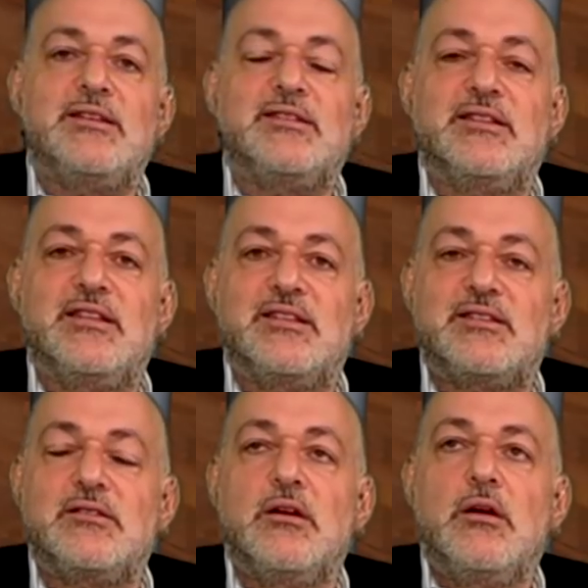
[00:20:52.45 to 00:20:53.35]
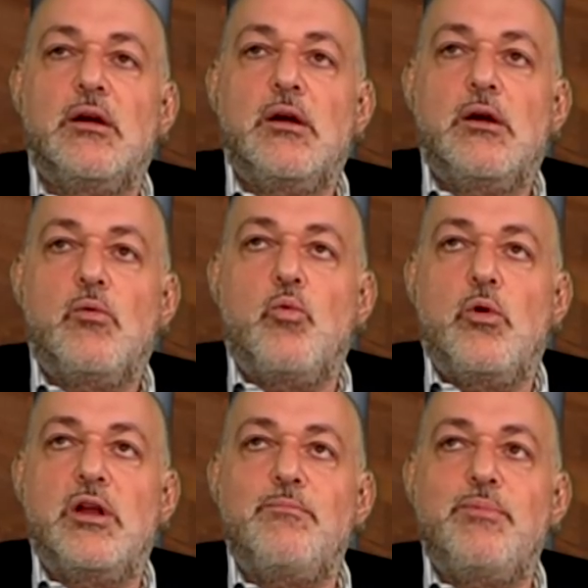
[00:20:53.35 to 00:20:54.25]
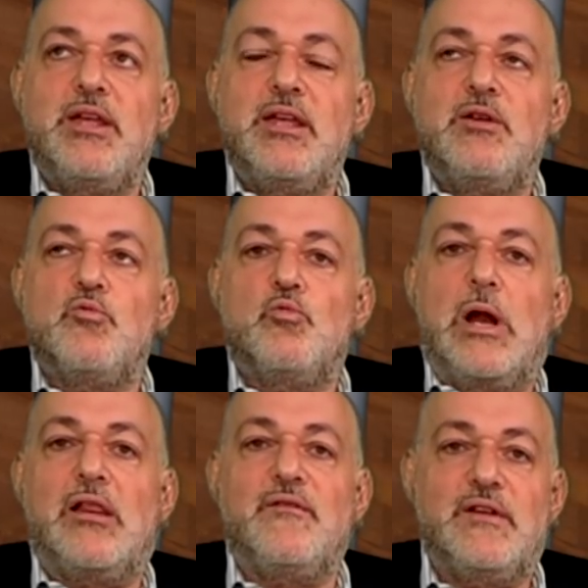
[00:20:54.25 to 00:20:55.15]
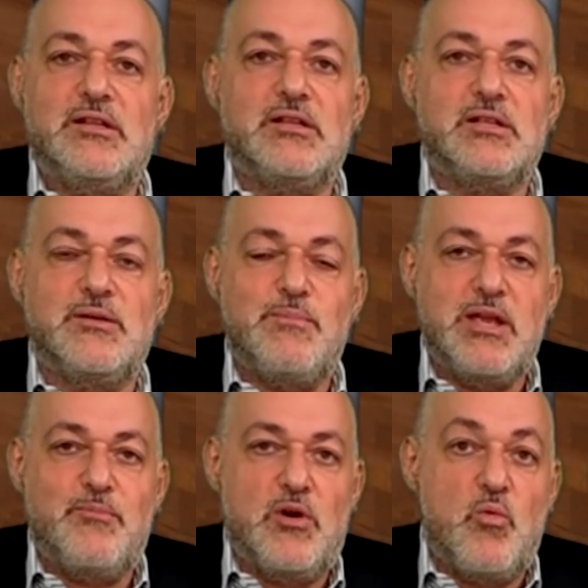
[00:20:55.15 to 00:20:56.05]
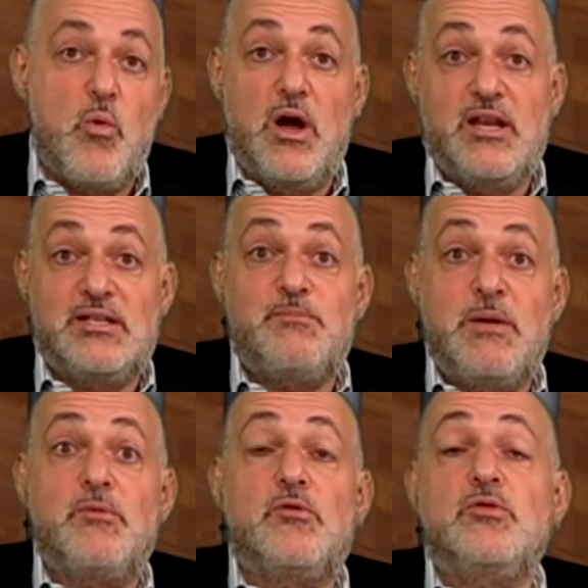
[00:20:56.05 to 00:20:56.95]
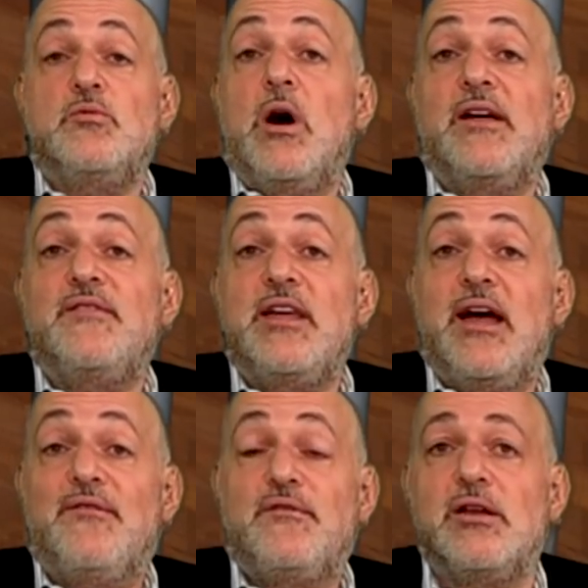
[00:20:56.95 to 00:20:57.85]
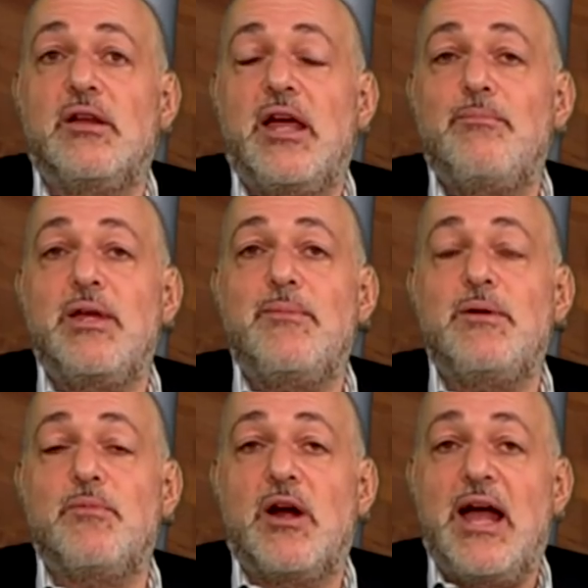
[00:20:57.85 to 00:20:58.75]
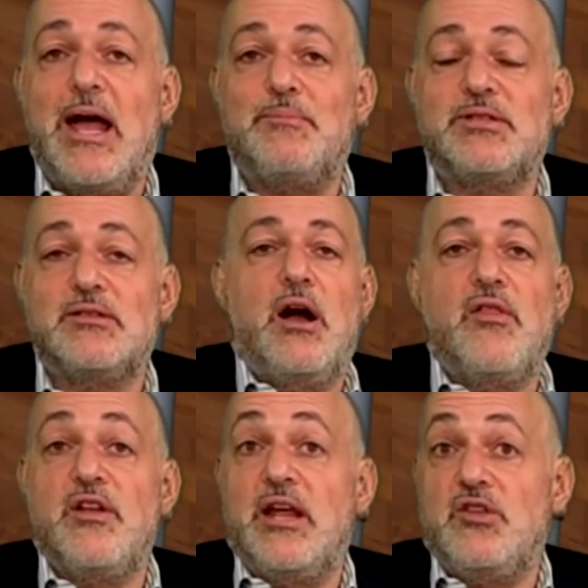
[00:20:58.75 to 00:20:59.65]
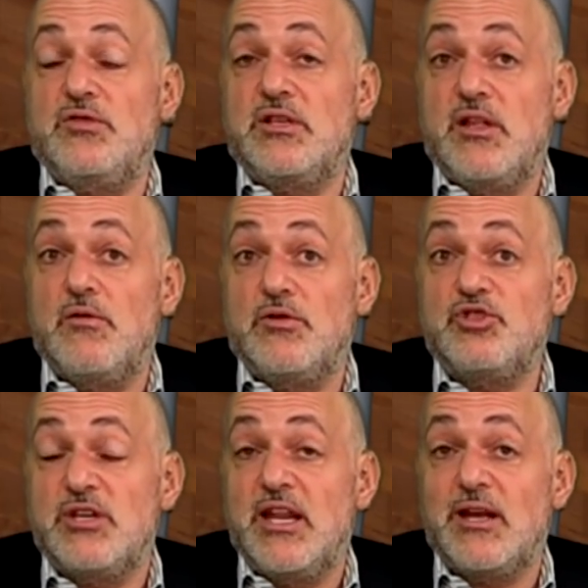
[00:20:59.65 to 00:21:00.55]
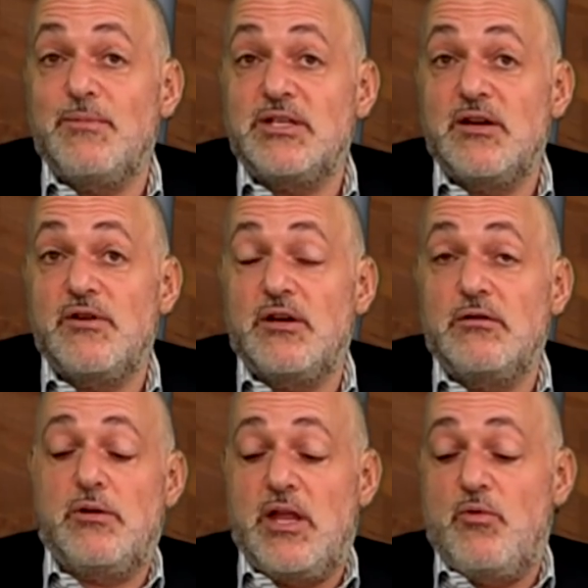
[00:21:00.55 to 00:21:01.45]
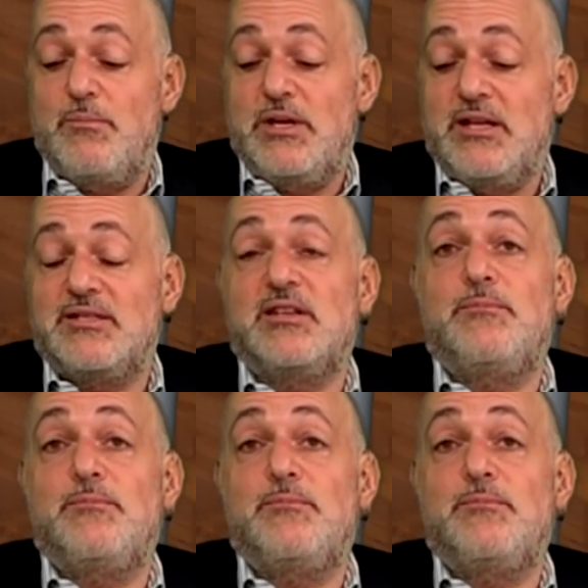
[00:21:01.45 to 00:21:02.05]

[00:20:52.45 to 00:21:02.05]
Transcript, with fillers: that this would be relevant to people. One is people who do IVF and maybe perhaps they're not using their own genetic material. They wouldn't be considered